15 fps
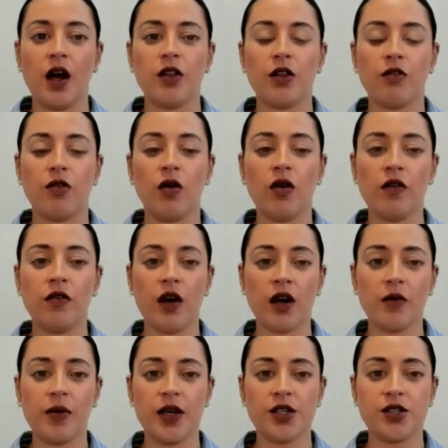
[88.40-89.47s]
The role of
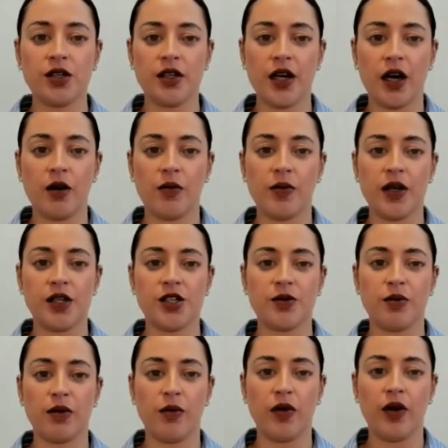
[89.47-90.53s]
occupational therapy is to
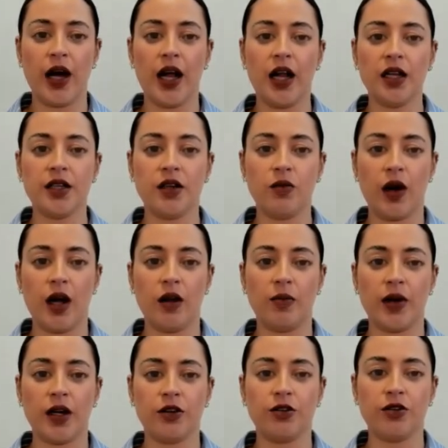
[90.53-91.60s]
promote health and
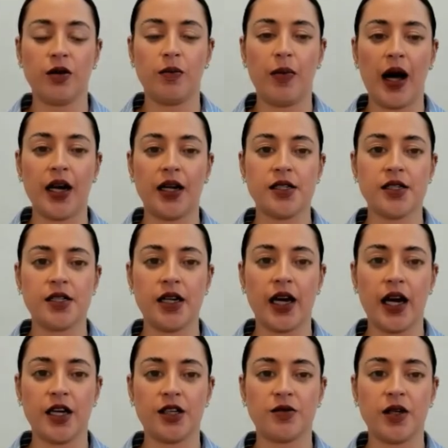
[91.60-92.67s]
well-being through the balanced
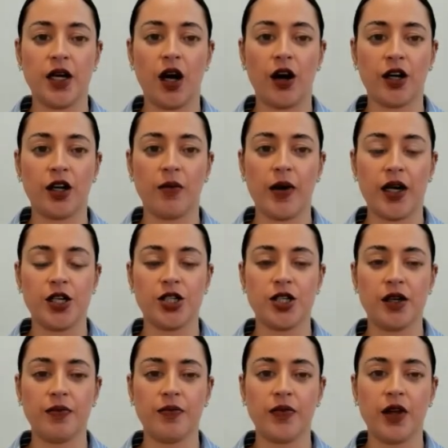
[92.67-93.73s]
engagement in
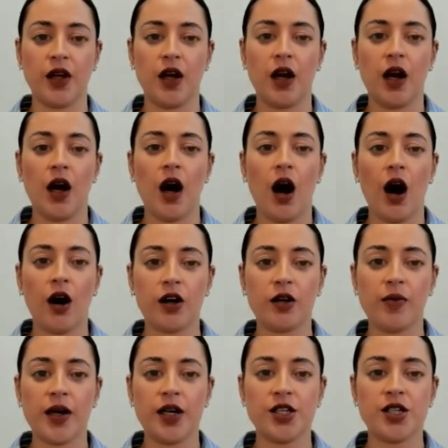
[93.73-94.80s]
occupation.
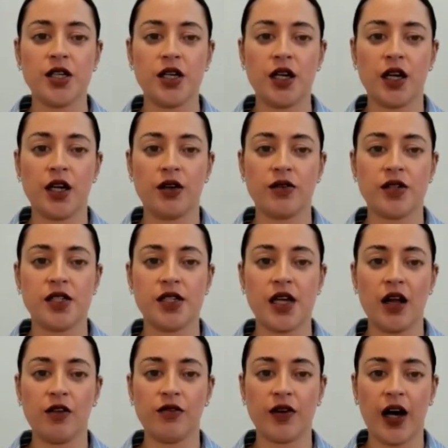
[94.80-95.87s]
Occupation includes
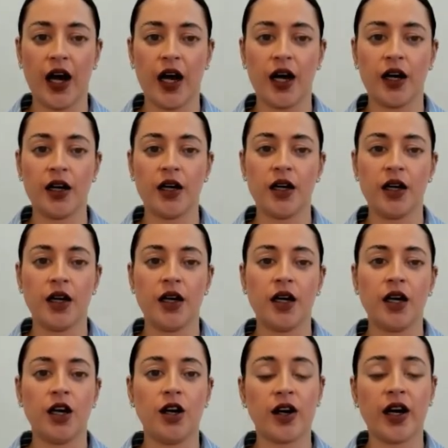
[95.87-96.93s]
self-care,
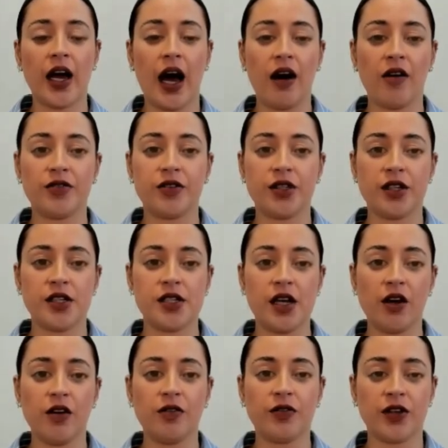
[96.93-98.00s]
looking after
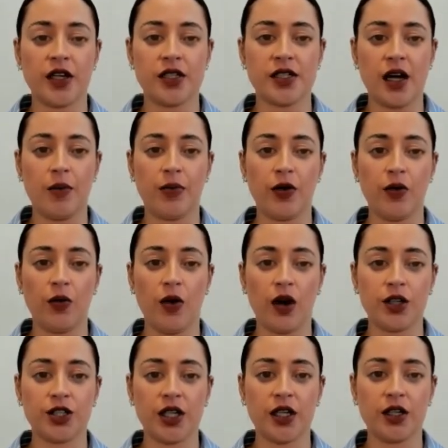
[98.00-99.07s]
yourself, for example,
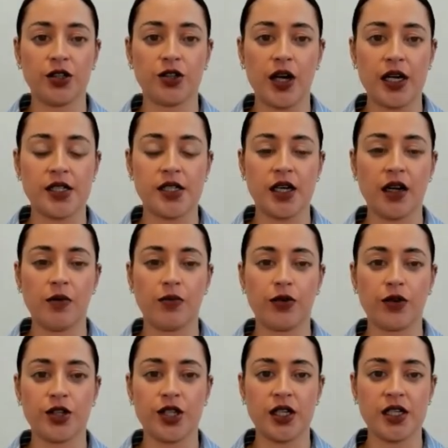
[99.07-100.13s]
washing, dressing,
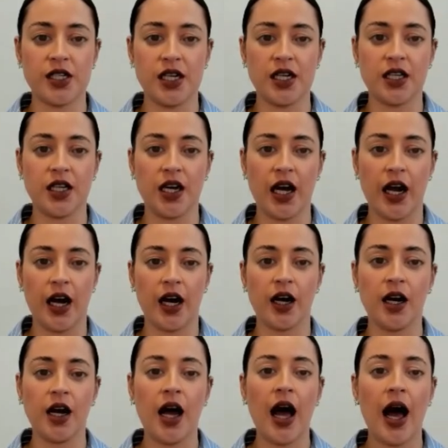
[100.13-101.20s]
brushing teeth and hair,
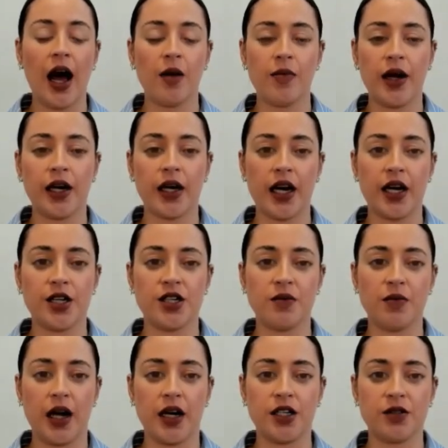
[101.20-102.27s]
and medication
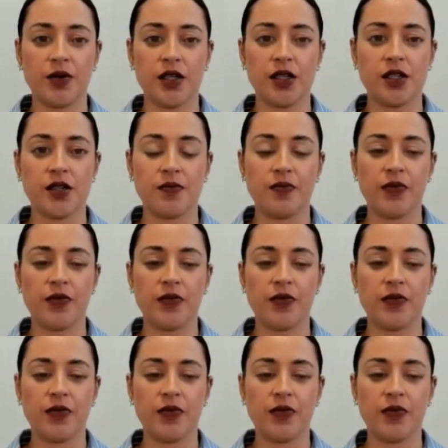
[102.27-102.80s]
management.